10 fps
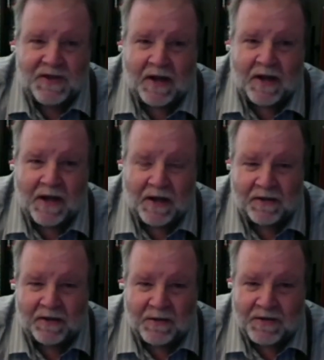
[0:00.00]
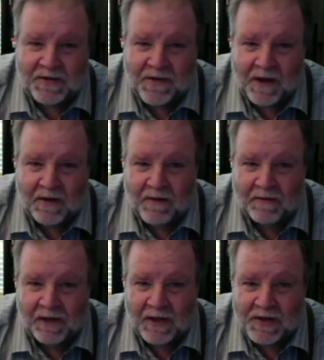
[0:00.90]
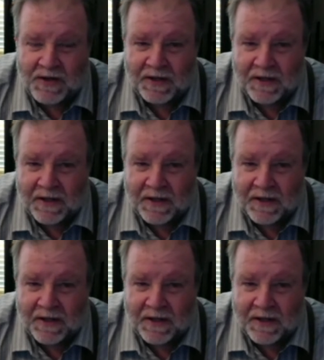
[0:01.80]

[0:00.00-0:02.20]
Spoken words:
knocking at the door is found in Revelation,